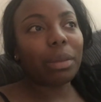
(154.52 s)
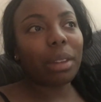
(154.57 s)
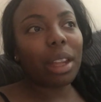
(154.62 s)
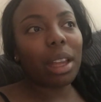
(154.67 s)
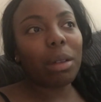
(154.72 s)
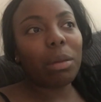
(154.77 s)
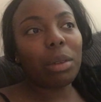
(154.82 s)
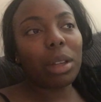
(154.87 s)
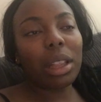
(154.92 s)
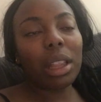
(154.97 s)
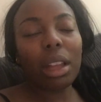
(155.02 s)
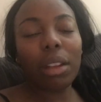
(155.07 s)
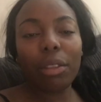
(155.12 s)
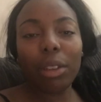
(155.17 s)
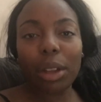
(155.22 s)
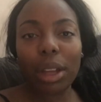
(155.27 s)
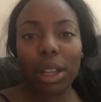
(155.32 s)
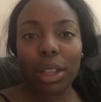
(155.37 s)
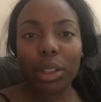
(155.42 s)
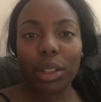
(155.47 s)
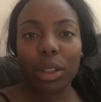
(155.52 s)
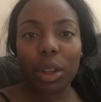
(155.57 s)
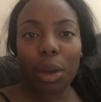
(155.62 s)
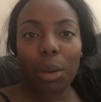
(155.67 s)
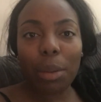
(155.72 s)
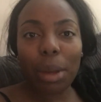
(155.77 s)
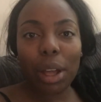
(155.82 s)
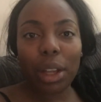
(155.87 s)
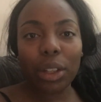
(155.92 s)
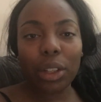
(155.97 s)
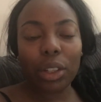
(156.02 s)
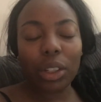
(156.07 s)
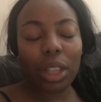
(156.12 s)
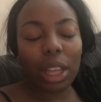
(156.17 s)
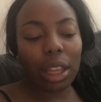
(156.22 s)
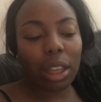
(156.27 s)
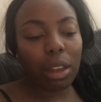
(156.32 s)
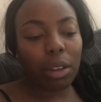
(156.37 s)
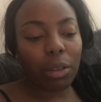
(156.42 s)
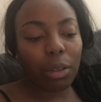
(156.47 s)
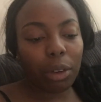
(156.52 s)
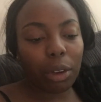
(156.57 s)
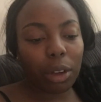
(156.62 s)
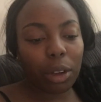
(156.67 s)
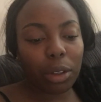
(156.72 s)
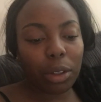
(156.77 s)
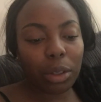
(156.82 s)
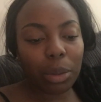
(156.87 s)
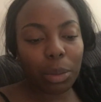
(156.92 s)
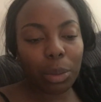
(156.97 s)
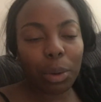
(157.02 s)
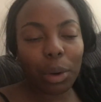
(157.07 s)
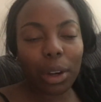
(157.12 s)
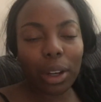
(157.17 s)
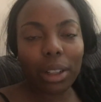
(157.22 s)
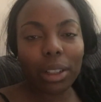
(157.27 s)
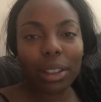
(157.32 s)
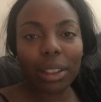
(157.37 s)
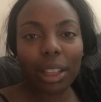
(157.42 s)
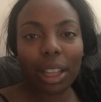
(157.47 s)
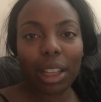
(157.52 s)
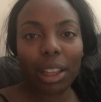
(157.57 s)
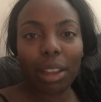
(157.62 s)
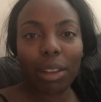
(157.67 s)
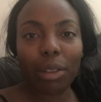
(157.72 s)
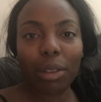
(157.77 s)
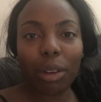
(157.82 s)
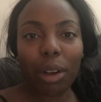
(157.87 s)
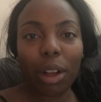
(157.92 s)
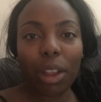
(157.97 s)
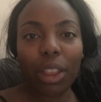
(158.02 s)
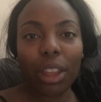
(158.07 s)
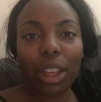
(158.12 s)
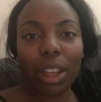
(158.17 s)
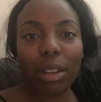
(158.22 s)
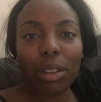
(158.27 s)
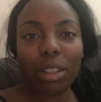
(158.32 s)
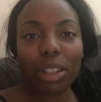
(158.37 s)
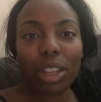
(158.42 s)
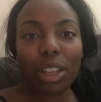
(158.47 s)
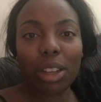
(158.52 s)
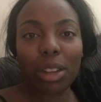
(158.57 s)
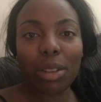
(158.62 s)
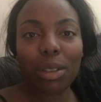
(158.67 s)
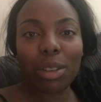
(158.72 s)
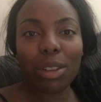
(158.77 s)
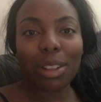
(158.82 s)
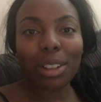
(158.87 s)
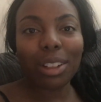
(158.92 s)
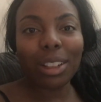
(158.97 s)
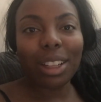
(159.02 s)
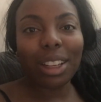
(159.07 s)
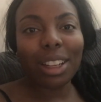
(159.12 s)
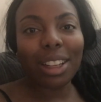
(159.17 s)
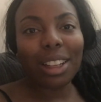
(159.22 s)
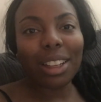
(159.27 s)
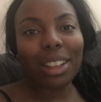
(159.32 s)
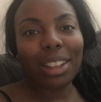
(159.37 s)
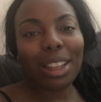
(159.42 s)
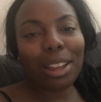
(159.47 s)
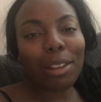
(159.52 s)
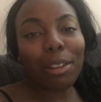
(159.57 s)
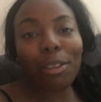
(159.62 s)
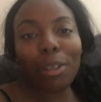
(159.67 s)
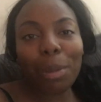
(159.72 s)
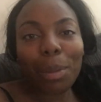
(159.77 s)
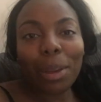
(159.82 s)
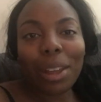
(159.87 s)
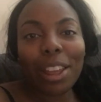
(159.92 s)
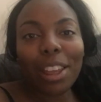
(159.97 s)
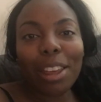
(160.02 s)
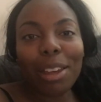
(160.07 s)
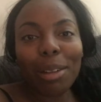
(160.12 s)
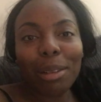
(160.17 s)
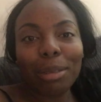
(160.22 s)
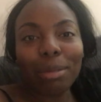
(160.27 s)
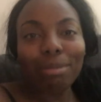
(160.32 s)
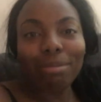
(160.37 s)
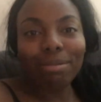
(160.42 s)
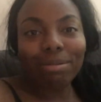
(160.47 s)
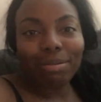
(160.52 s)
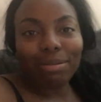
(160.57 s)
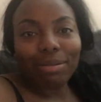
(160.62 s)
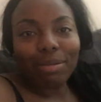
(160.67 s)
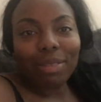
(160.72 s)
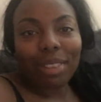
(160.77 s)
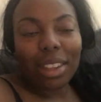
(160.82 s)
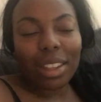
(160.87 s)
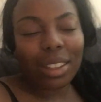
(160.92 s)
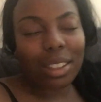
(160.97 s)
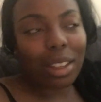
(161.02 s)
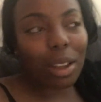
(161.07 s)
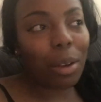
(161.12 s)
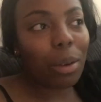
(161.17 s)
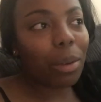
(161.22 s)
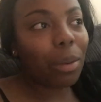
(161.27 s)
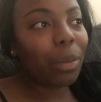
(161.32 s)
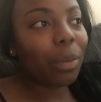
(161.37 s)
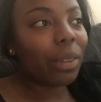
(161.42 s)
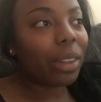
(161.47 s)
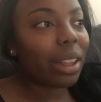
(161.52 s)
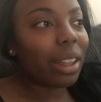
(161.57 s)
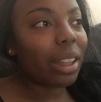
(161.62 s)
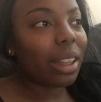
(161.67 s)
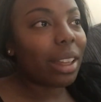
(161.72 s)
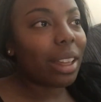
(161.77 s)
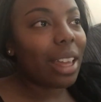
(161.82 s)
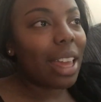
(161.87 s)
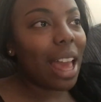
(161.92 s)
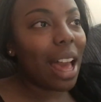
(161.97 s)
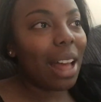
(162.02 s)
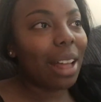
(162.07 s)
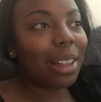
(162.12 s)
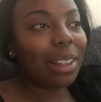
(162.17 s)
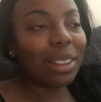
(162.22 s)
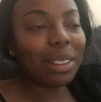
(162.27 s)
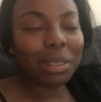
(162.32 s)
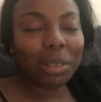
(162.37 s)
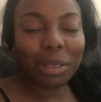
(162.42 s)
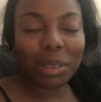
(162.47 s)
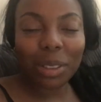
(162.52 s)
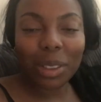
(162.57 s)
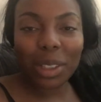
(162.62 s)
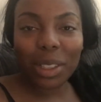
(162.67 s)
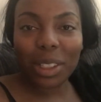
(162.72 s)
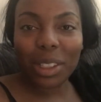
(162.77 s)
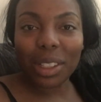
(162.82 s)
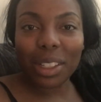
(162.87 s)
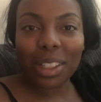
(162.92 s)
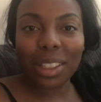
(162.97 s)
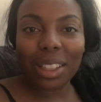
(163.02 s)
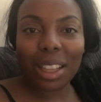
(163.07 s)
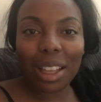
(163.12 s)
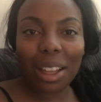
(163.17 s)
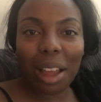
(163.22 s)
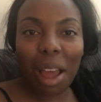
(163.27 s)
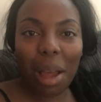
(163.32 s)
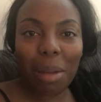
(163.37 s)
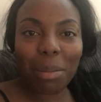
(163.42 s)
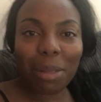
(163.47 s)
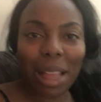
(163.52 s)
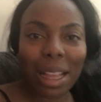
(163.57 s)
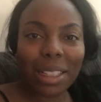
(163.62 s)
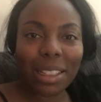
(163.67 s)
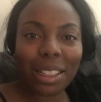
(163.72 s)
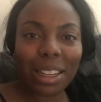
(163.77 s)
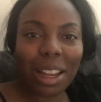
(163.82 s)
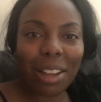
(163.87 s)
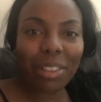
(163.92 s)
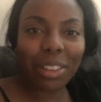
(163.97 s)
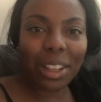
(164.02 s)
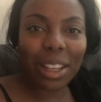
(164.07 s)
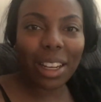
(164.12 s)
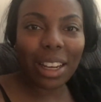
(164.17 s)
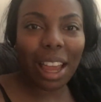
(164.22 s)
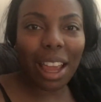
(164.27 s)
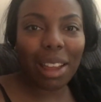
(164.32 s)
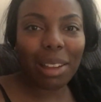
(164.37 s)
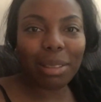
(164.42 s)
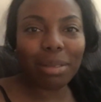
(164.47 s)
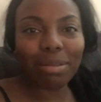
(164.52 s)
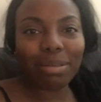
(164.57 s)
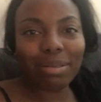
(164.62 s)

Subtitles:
And we love you guys so much. Thank you for your support. Thank you for all that you do. Thank you for being you. So, yeah. Just God bless and have a good night.